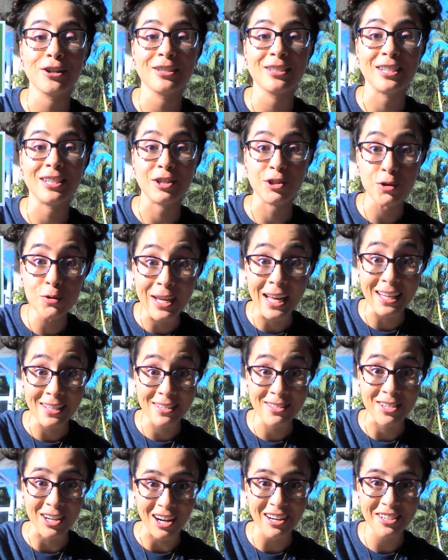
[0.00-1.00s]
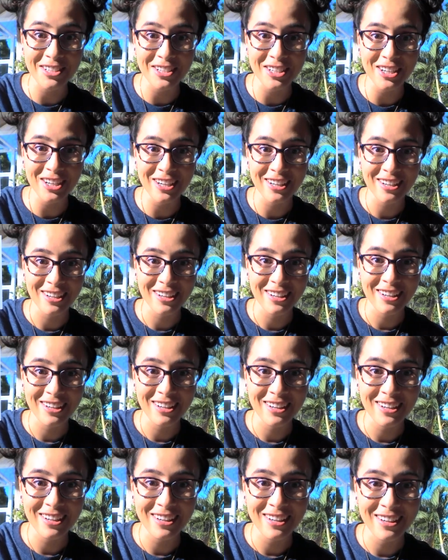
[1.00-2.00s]
Did you guess doctor?
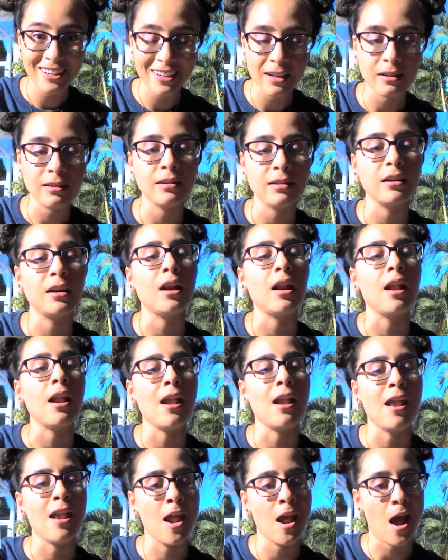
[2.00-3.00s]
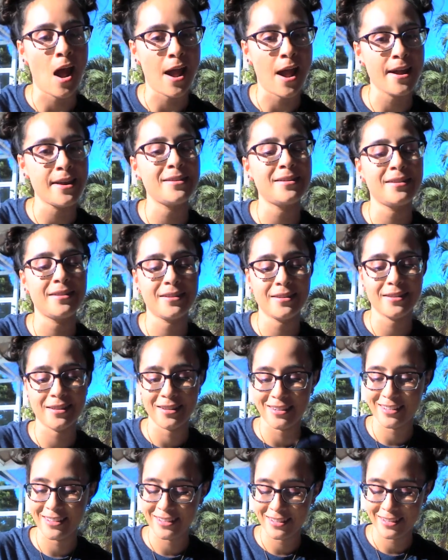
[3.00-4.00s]
Nice.
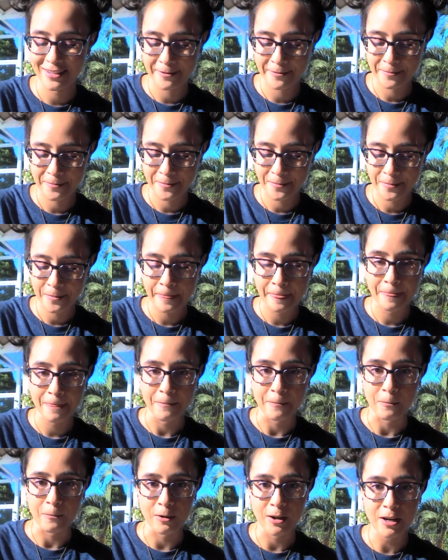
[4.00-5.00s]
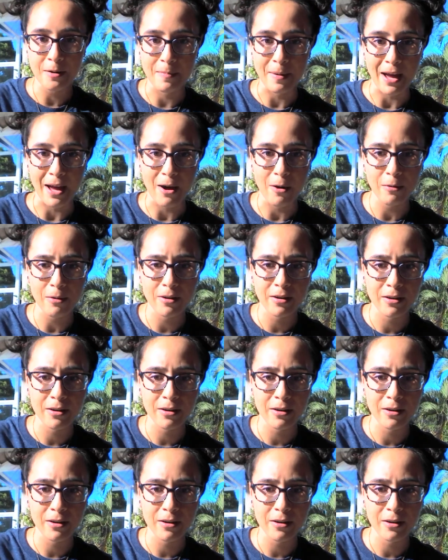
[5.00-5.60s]
What about?